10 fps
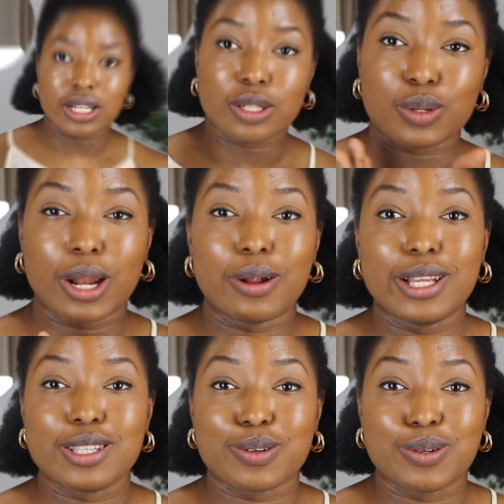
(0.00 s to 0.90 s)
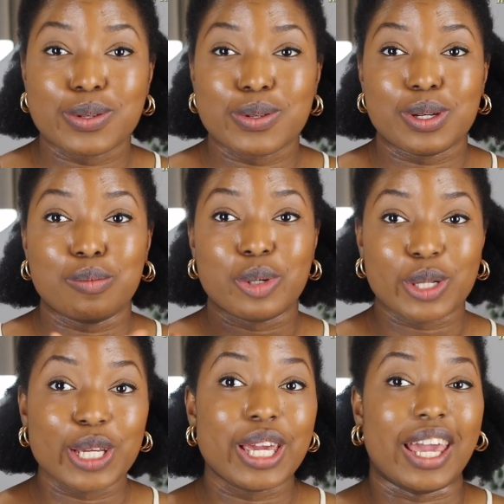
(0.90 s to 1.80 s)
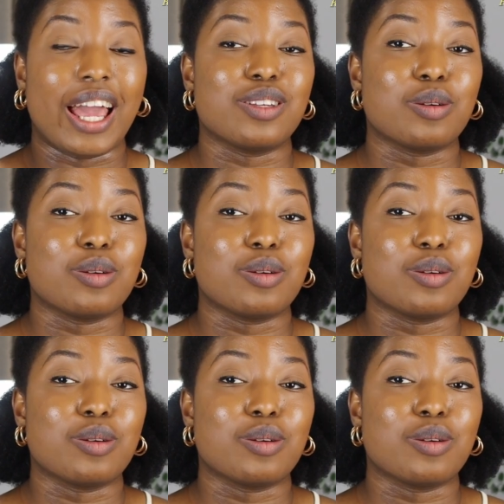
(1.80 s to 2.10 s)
So now let's go on to the body care.